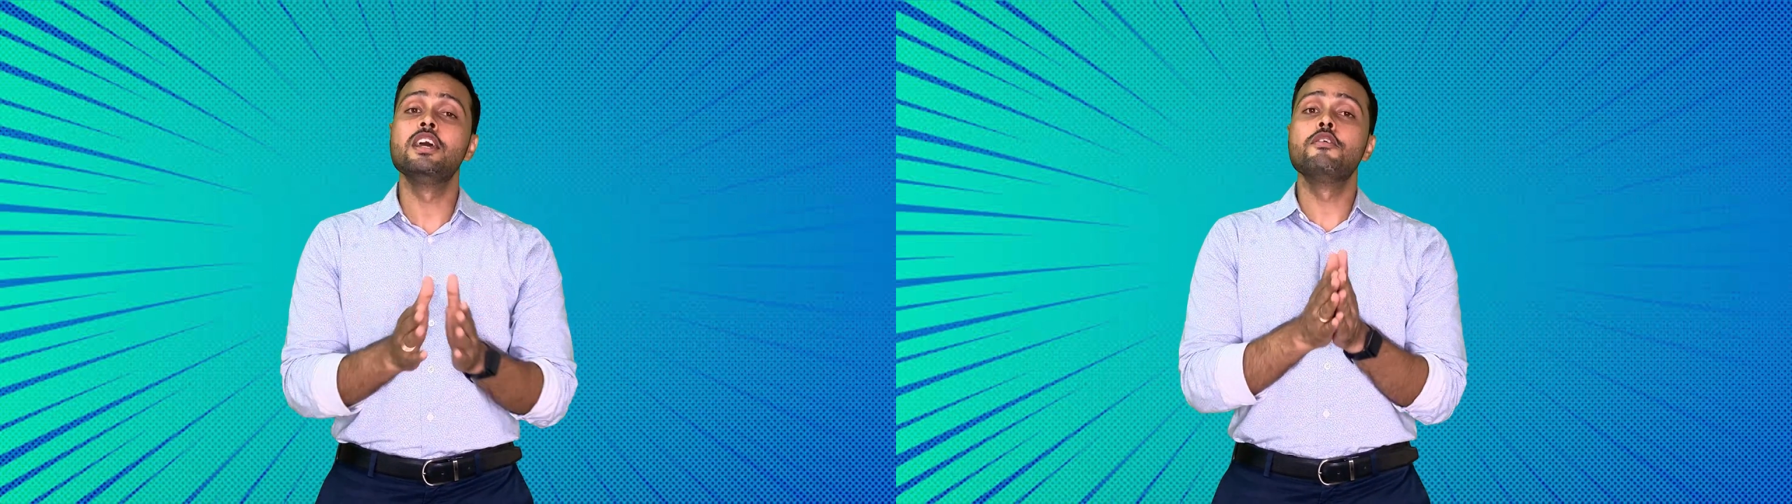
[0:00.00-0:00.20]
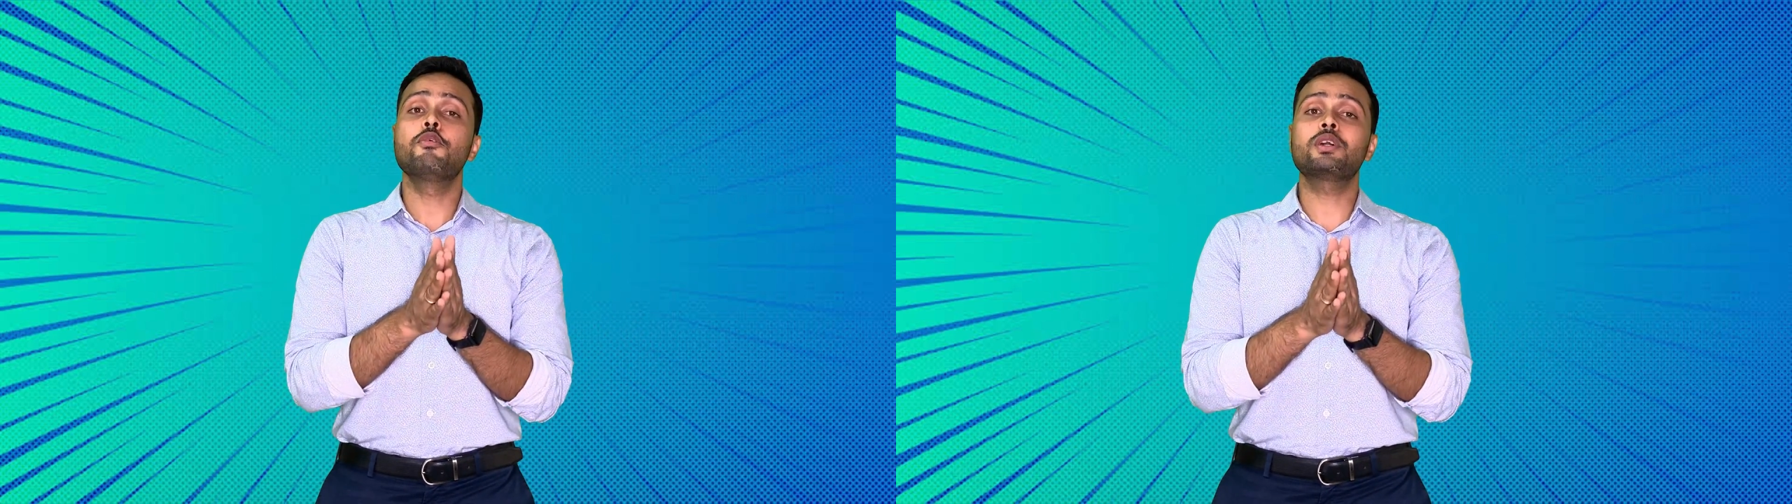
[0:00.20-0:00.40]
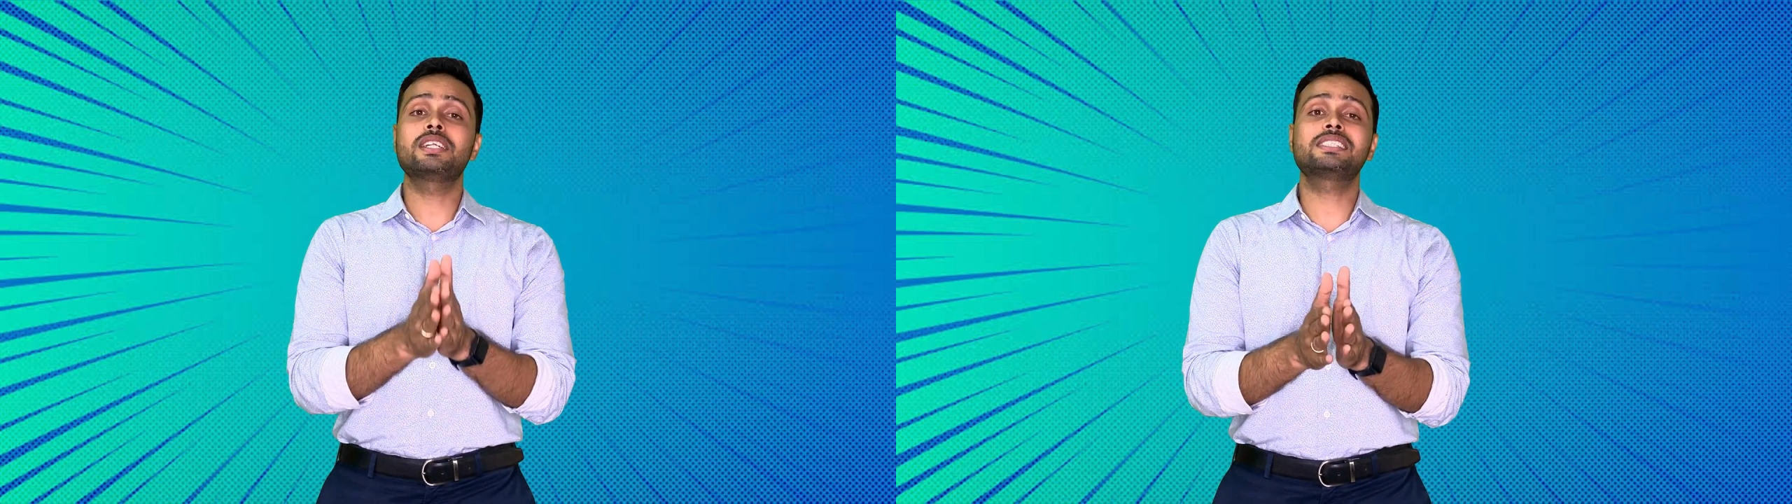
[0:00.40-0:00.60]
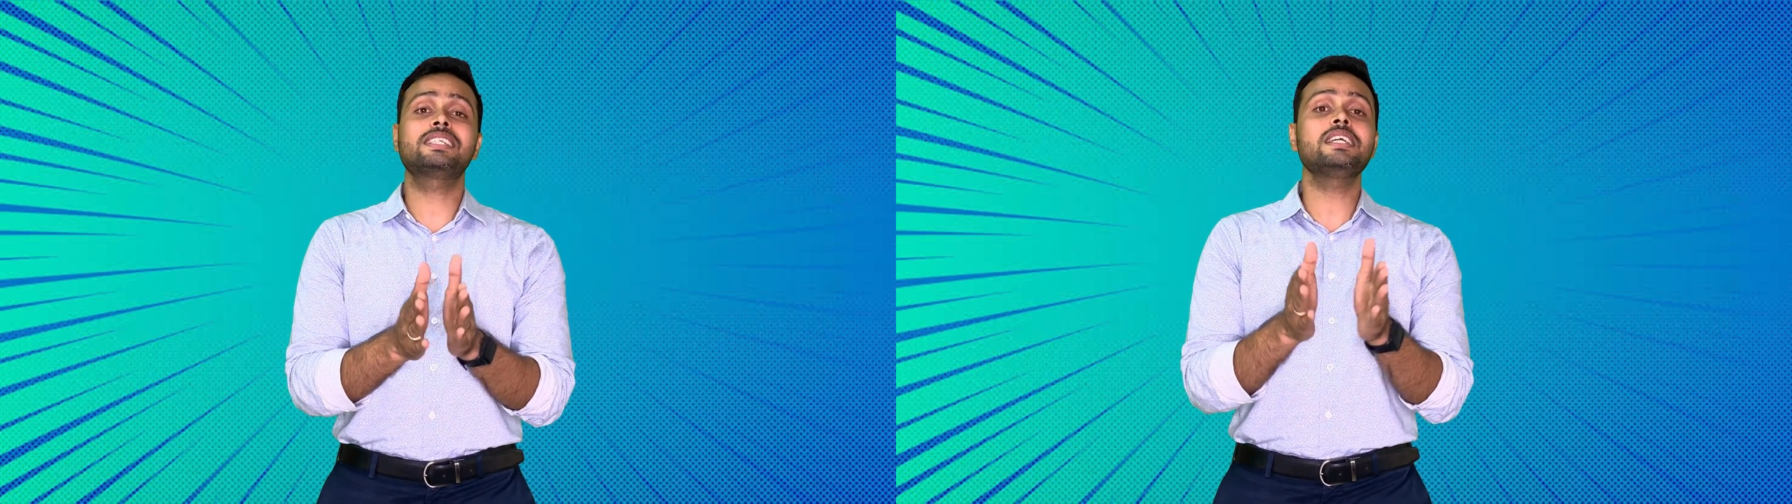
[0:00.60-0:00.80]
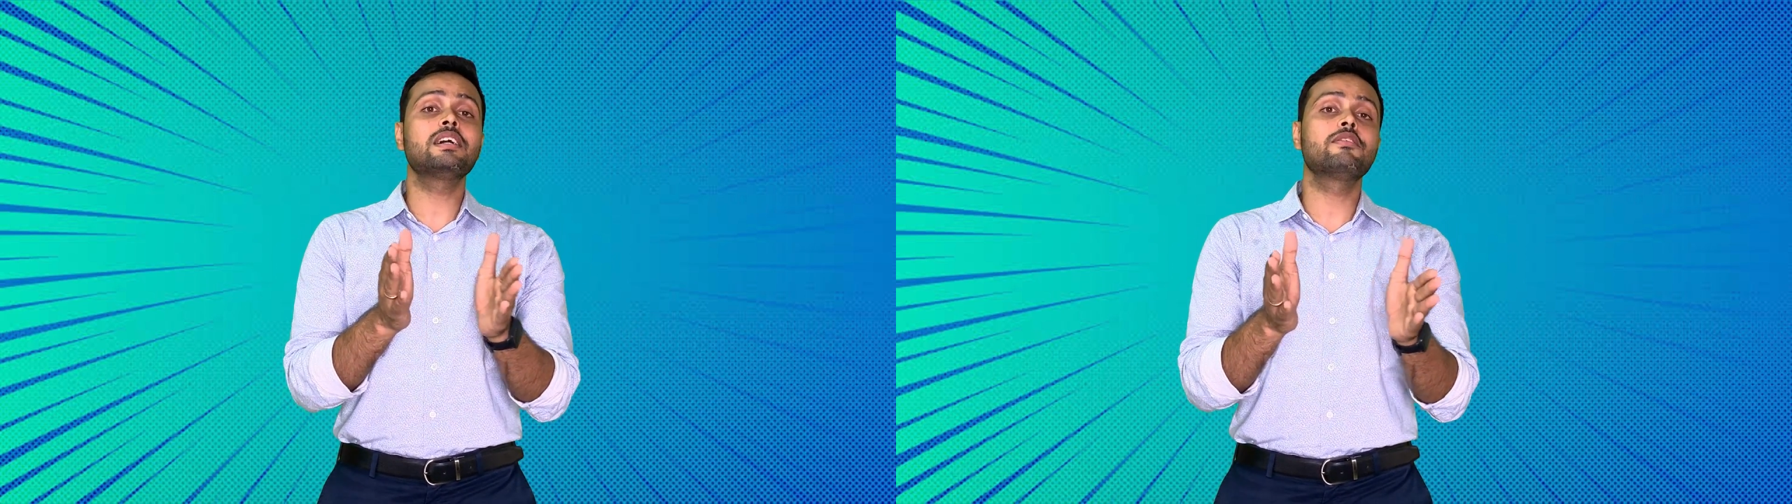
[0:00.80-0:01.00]
for
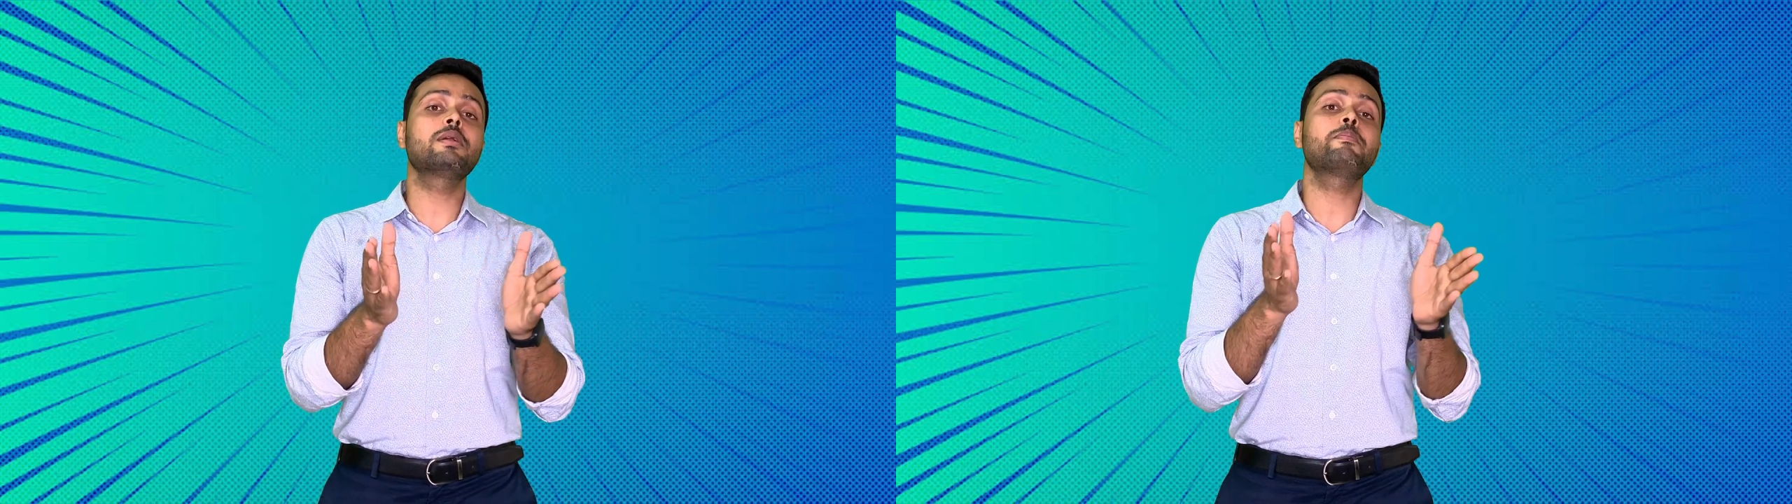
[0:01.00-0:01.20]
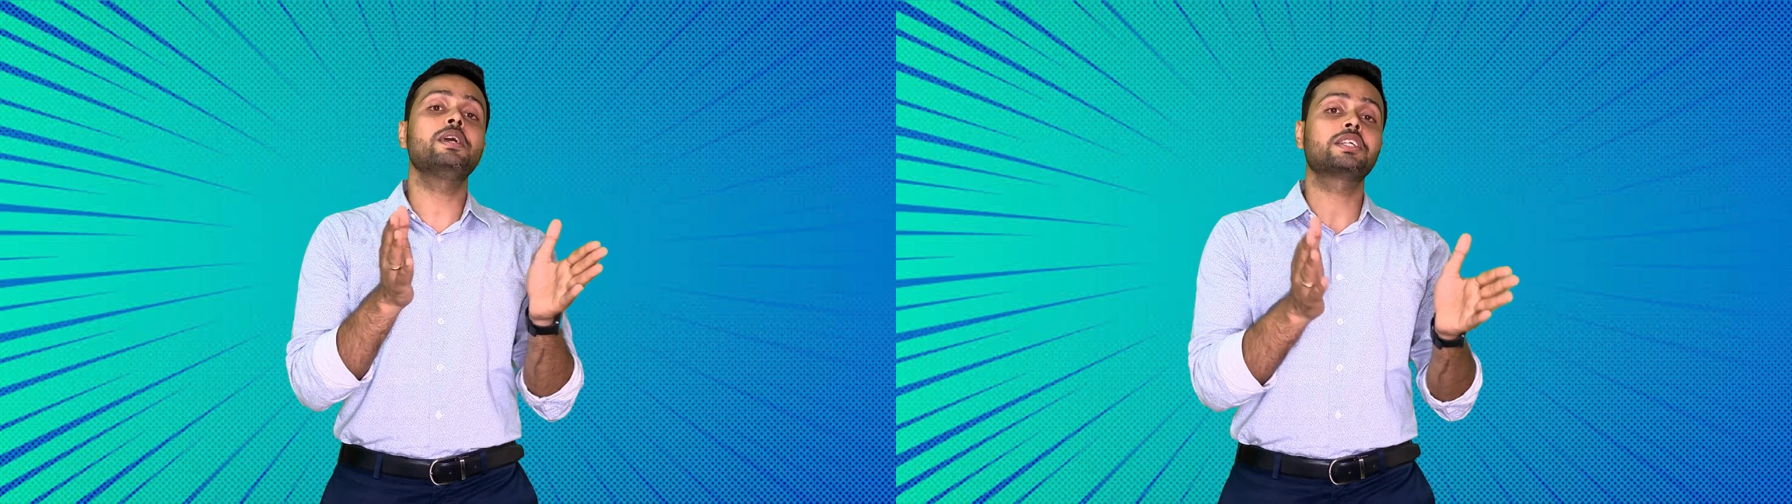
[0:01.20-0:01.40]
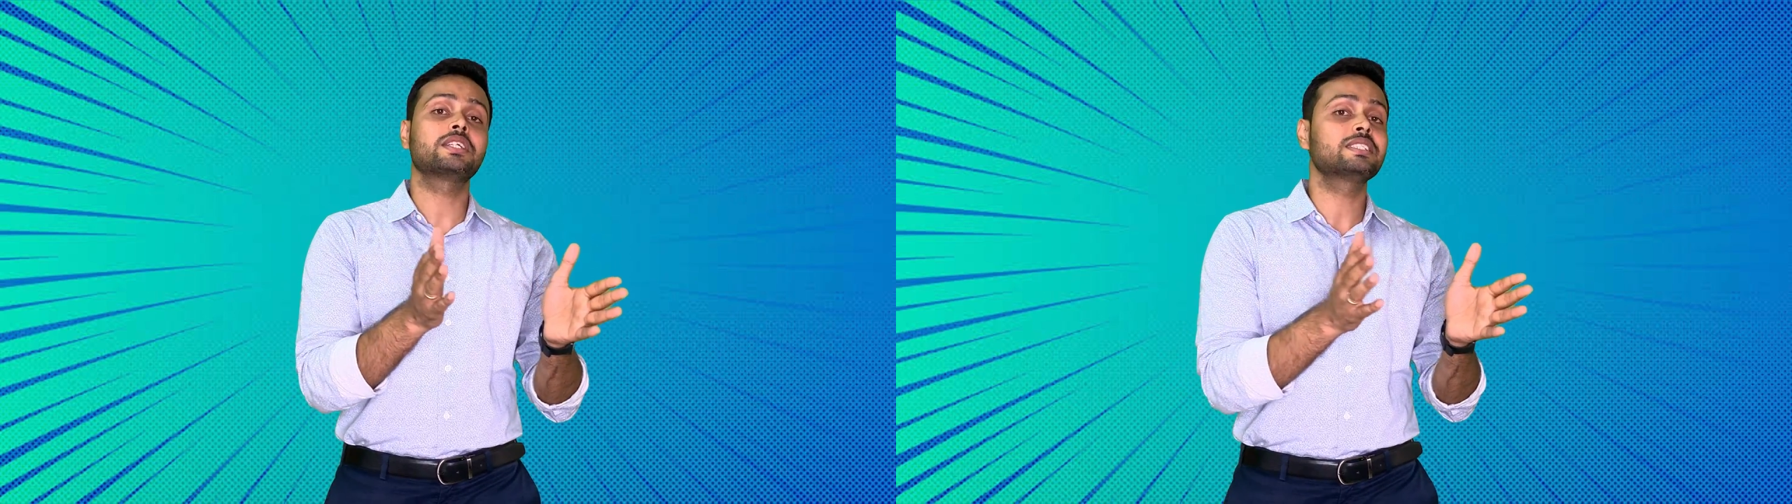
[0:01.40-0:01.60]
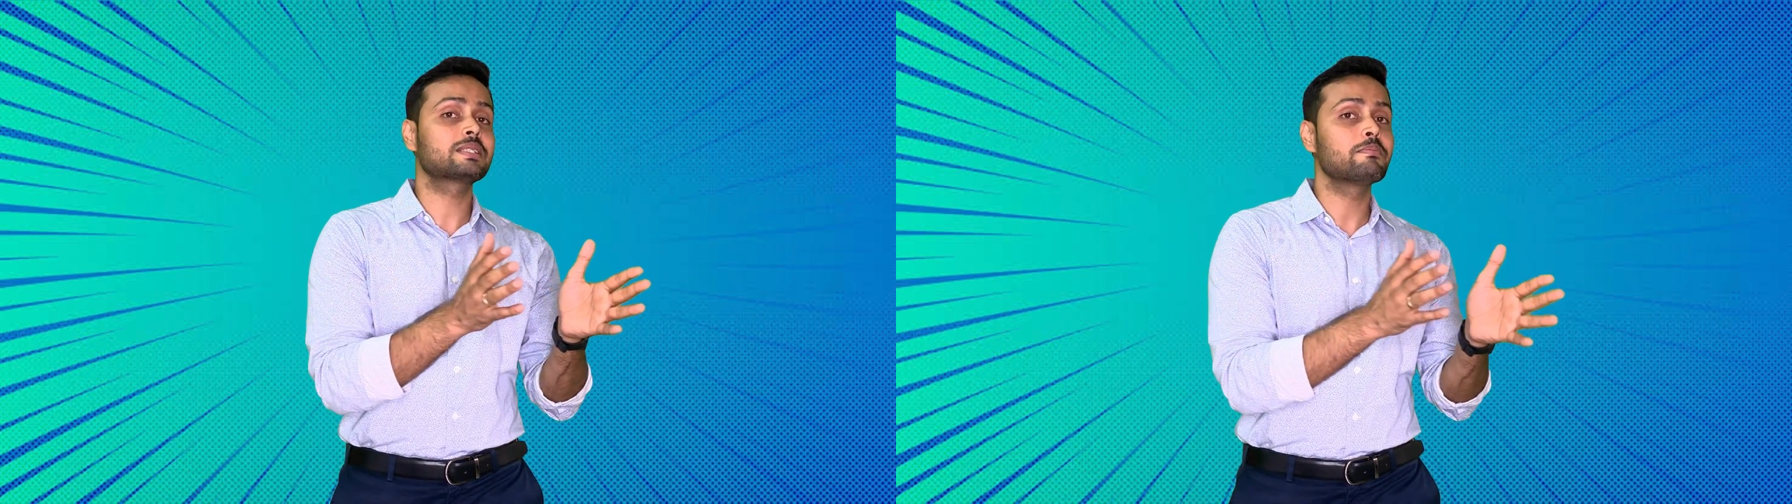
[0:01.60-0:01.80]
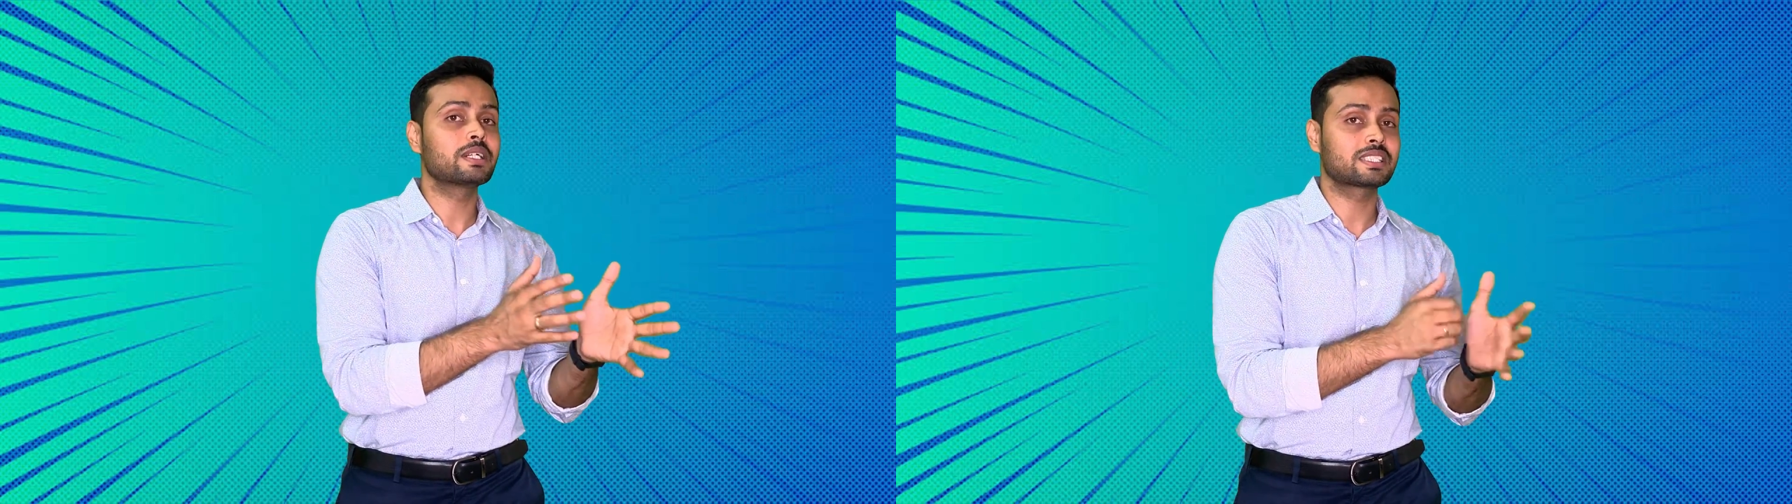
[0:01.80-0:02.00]
testing our patient's
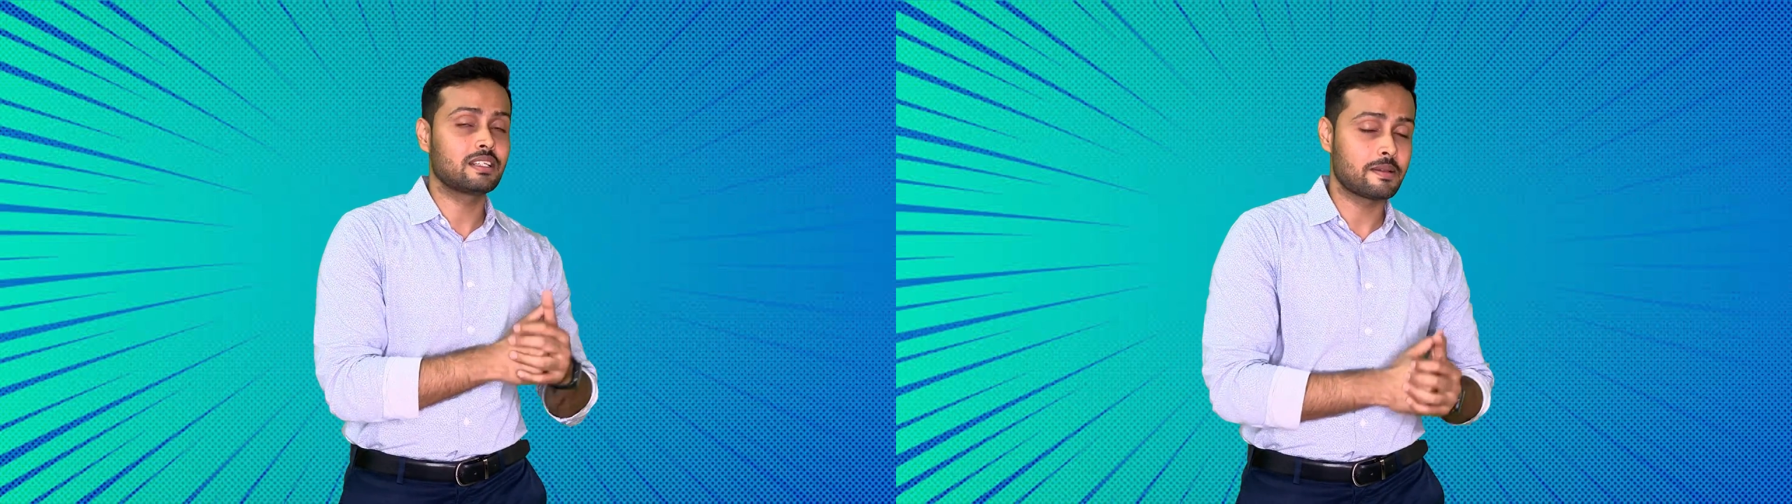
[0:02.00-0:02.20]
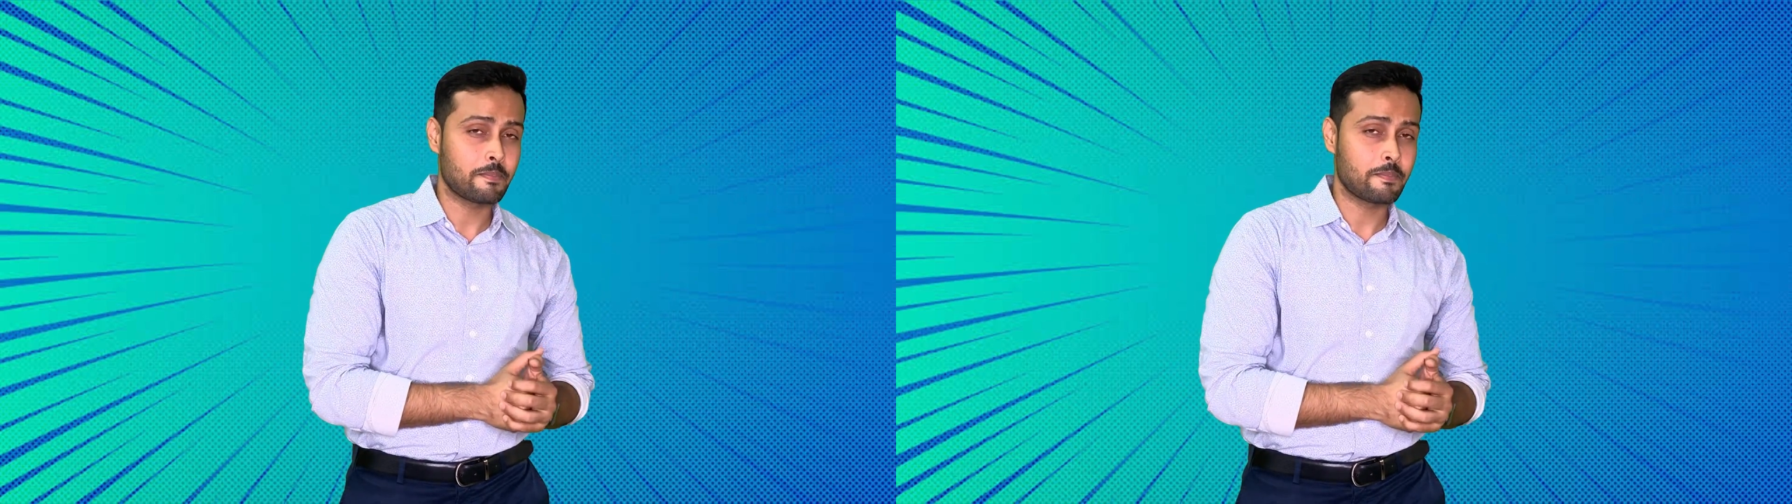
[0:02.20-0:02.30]
muscle.